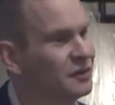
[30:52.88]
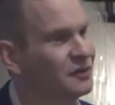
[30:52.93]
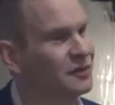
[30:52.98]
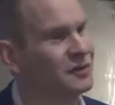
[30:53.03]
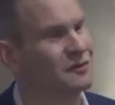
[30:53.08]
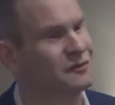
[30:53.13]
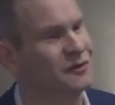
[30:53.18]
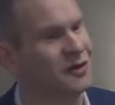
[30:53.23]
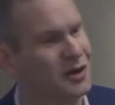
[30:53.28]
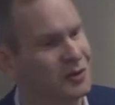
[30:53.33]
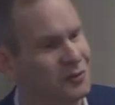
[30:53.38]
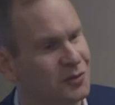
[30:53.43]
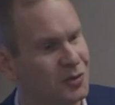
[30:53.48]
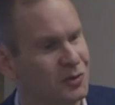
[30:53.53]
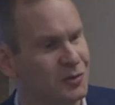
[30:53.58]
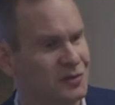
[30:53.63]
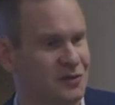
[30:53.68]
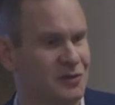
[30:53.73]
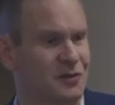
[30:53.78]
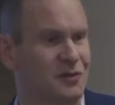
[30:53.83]
in through the
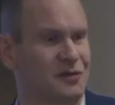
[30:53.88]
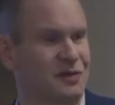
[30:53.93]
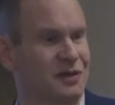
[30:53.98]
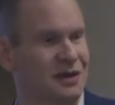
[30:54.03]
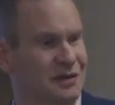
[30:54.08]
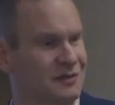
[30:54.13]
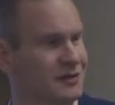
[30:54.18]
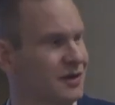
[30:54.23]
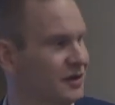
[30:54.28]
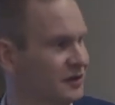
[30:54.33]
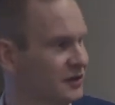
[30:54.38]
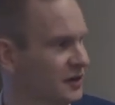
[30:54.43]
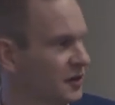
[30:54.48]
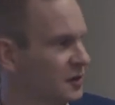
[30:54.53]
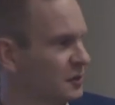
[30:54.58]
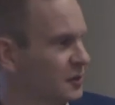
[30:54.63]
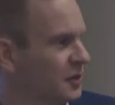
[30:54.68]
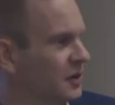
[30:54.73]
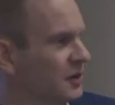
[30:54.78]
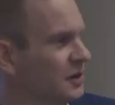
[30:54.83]
firewall, which of course you leave nice and
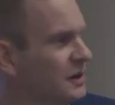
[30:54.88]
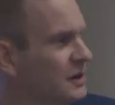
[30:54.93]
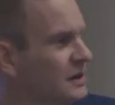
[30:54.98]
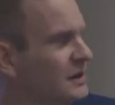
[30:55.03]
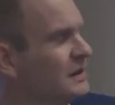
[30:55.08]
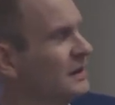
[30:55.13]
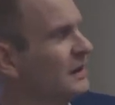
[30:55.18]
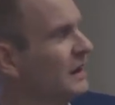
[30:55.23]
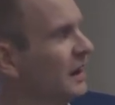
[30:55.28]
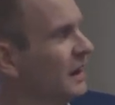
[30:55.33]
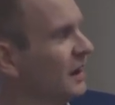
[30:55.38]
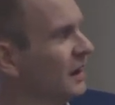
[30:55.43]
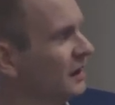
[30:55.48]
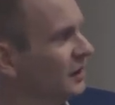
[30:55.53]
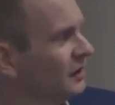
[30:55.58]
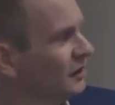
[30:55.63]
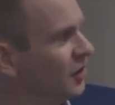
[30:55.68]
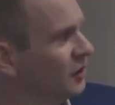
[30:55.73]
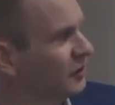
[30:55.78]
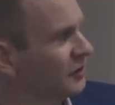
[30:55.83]
open.
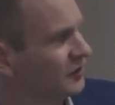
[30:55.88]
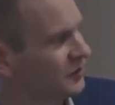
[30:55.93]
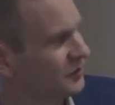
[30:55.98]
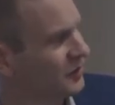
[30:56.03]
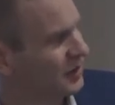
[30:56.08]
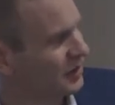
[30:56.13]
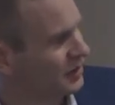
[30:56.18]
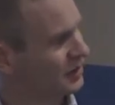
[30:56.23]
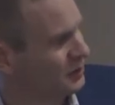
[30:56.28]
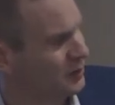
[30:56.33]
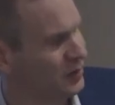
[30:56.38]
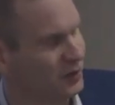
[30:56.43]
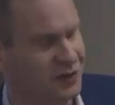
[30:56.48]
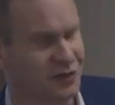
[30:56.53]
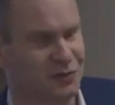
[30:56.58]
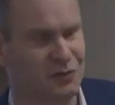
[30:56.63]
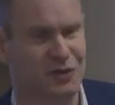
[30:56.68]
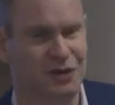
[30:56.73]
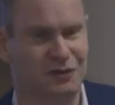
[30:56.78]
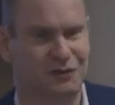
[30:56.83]
Oldest trick in the book,
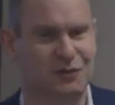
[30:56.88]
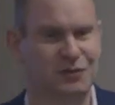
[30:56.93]
this one,